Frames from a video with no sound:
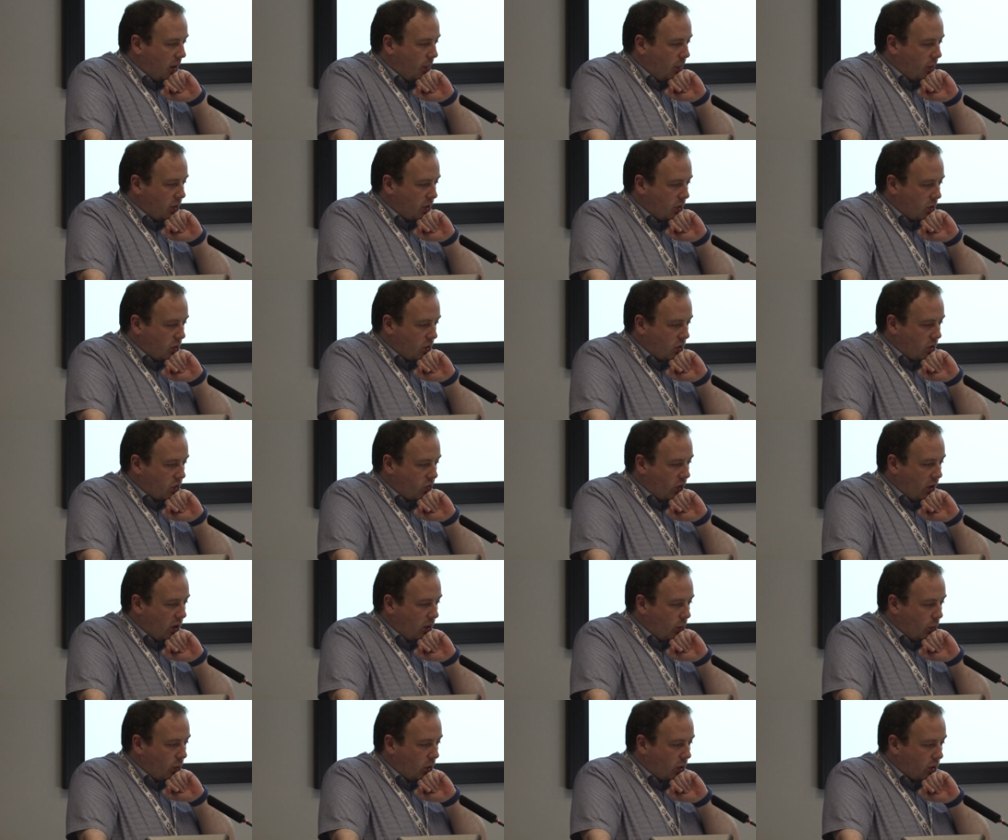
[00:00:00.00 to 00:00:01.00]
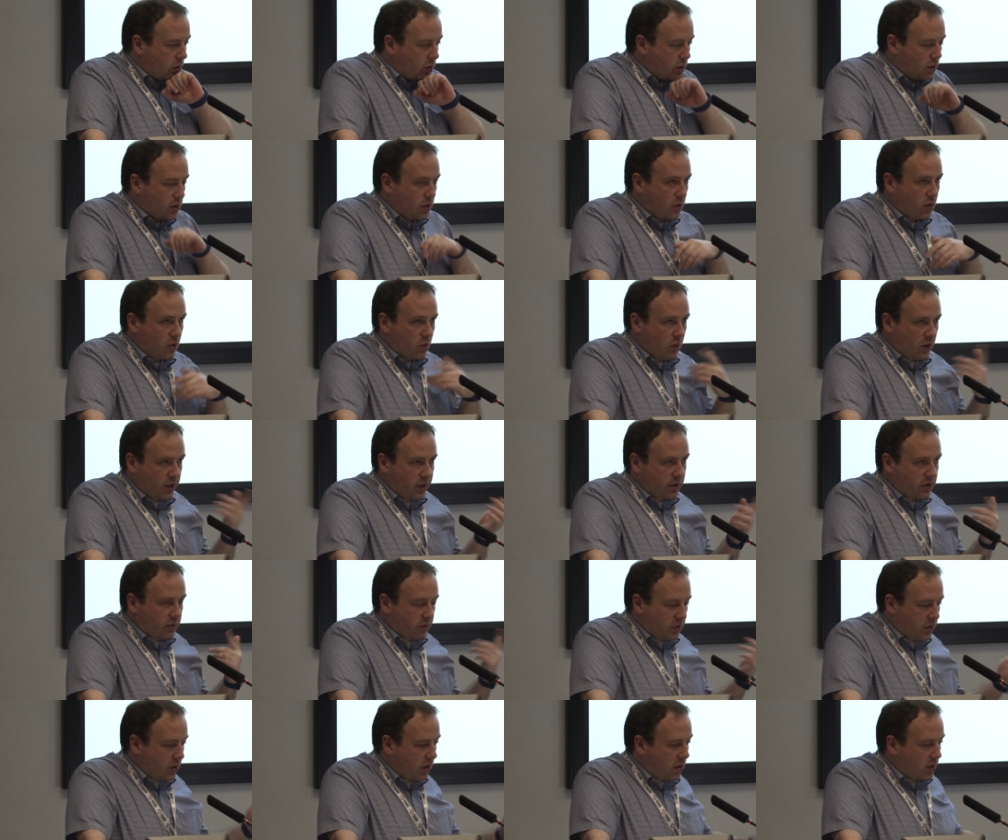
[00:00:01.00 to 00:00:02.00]
episodes is really important to know what is
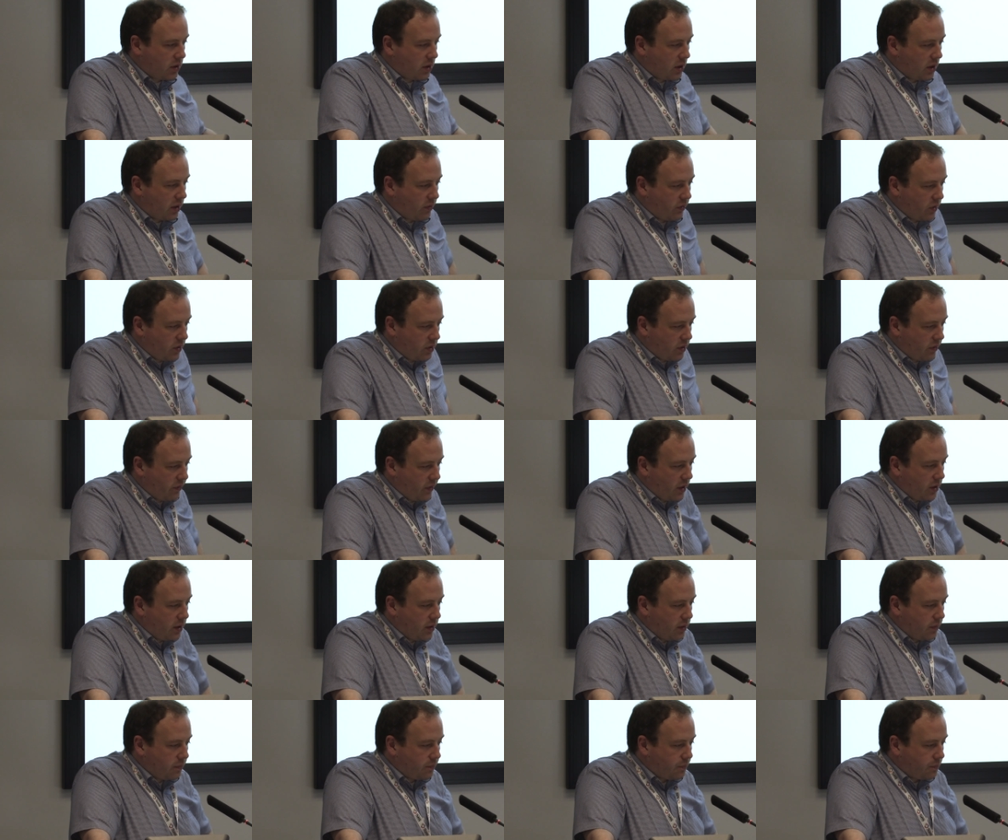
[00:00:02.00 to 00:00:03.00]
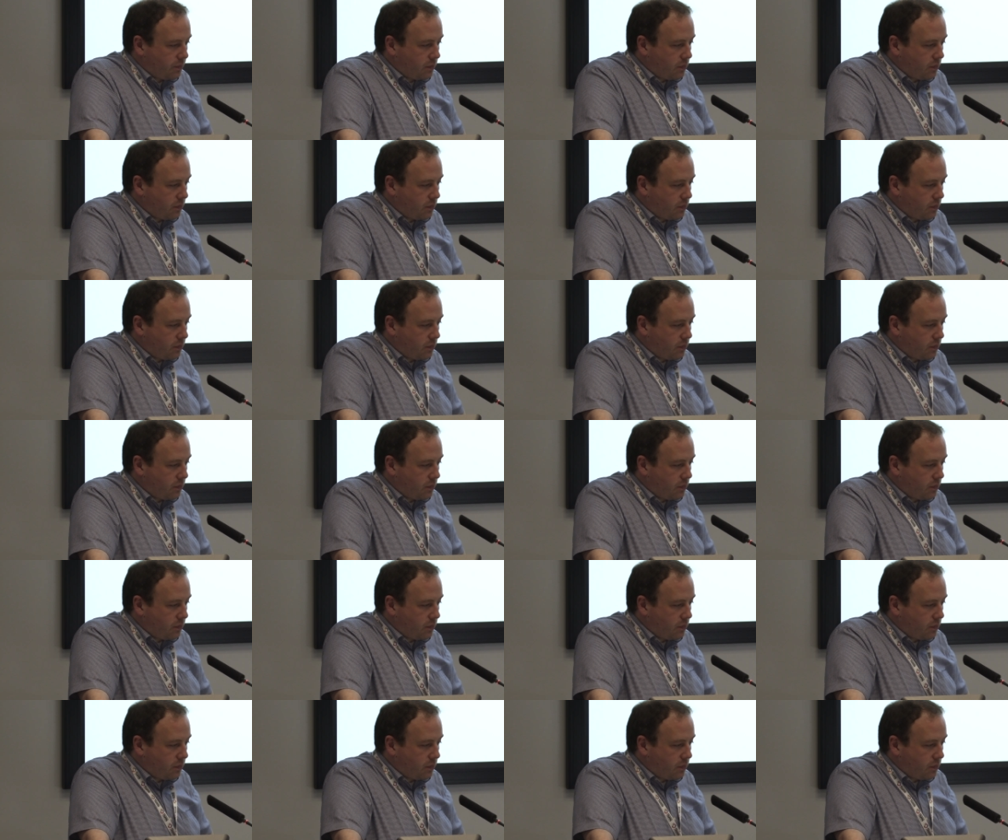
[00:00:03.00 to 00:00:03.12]
or is not an adverse event.